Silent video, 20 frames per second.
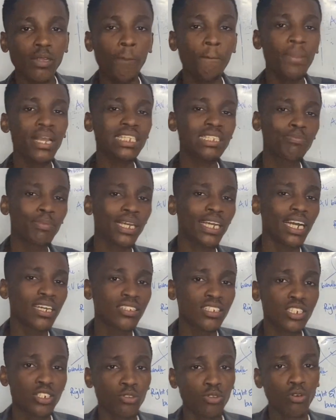pacemaker
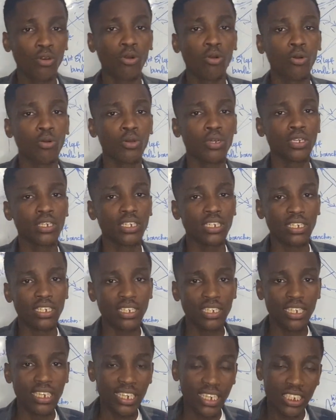tissue called
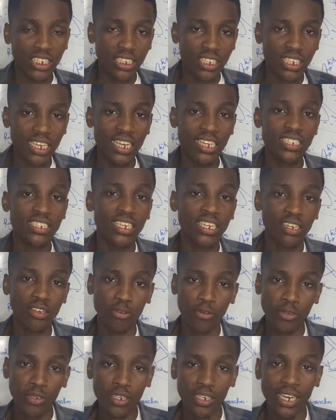AC
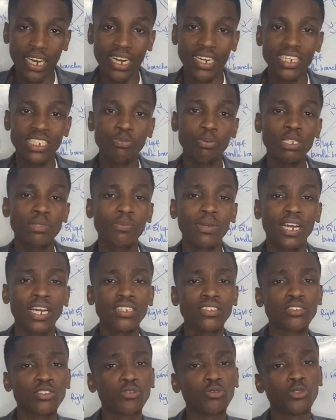node, and this pacemaker
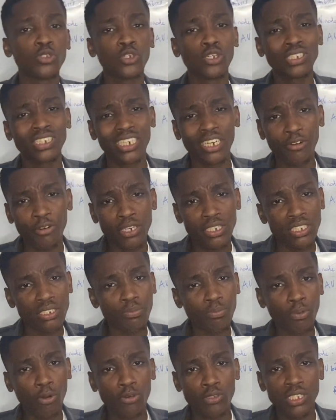tissue will just generate
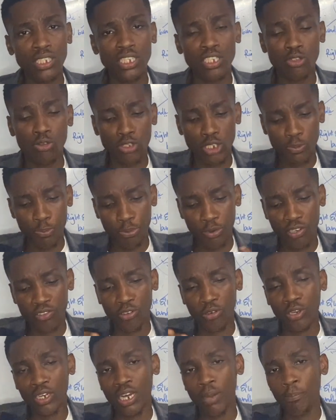impulses. It will spread
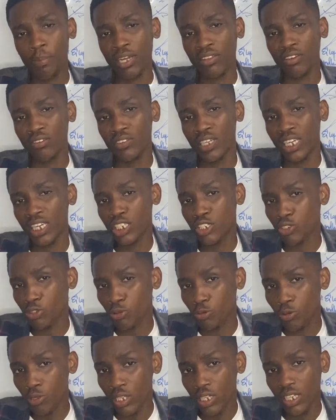to other part of the
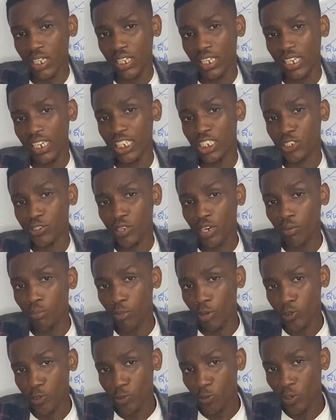atrium. atrial
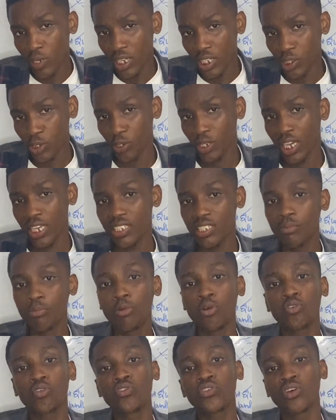musculature, that is the
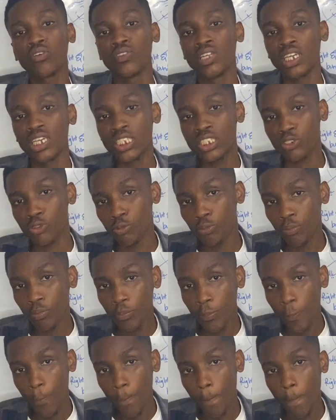muscles of the atrium.
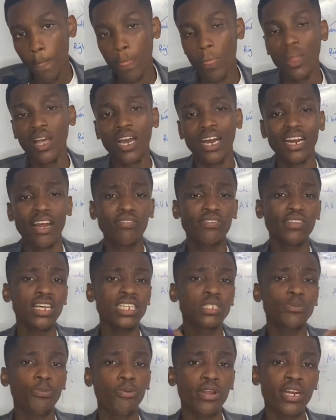And after
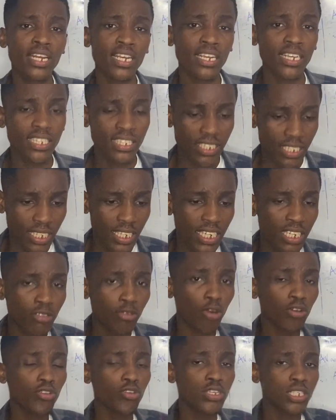spreading it, it
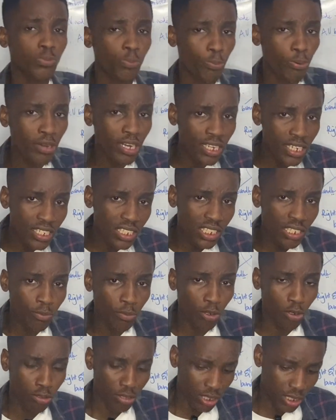also spread this
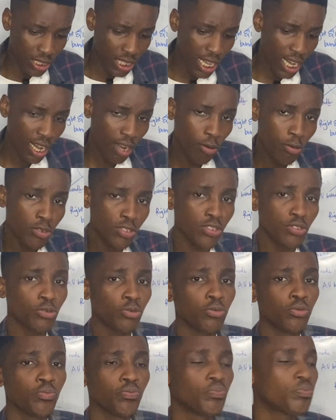stimulus down to